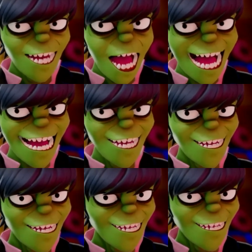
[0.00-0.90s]

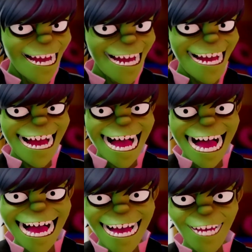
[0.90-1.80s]
silence.
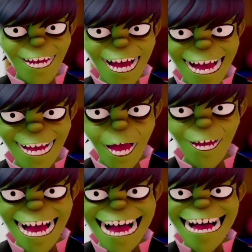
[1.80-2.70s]

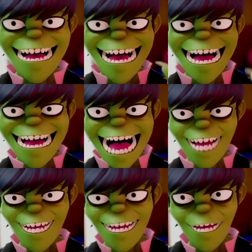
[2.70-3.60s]
Interlocking
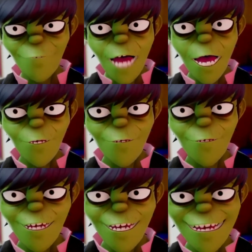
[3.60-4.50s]
cluster
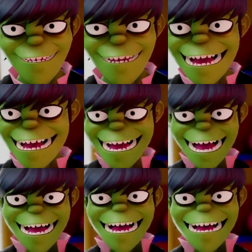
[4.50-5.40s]
bombs.
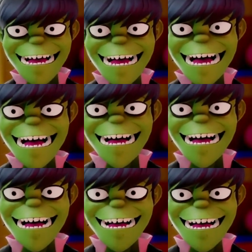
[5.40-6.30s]
Eh?
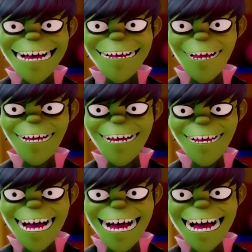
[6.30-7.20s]
Where
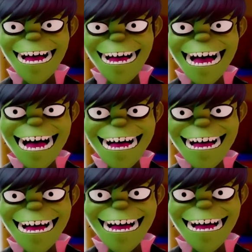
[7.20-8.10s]
else can you hear that,
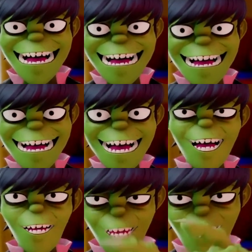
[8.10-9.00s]
eh?
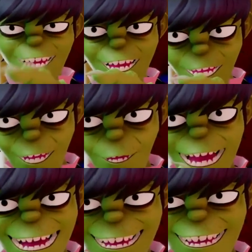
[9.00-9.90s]
Just enjoy it,